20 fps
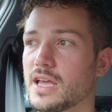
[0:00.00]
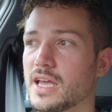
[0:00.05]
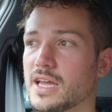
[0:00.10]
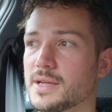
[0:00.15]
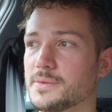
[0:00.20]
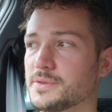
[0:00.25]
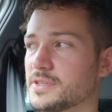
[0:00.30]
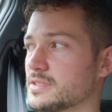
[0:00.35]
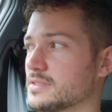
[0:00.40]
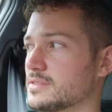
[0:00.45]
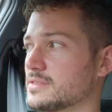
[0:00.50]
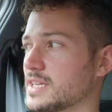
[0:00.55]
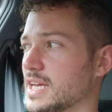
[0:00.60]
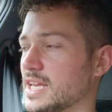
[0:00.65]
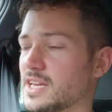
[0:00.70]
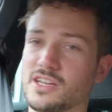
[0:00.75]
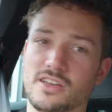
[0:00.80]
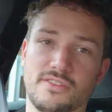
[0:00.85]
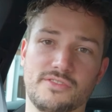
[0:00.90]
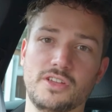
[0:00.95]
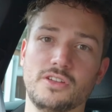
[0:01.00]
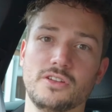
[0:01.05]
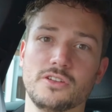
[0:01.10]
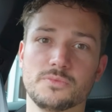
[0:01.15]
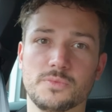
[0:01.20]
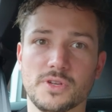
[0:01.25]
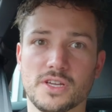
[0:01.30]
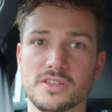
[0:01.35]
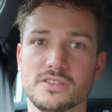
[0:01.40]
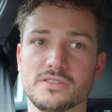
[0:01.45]
And I'm just kind of
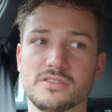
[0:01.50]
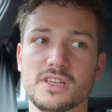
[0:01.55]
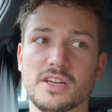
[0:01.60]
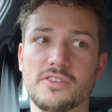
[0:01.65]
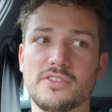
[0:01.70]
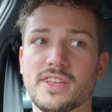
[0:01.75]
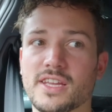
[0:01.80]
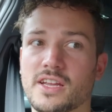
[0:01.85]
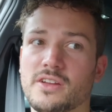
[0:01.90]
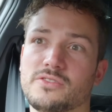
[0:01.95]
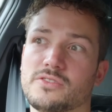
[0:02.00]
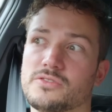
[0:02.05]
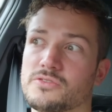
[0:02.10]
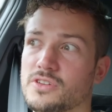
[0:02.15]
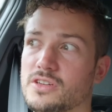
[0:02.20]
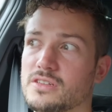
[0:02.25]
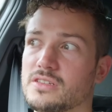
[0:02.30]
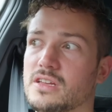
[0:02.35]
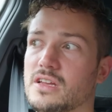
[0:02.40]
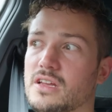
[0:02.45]
confused because everything else is good.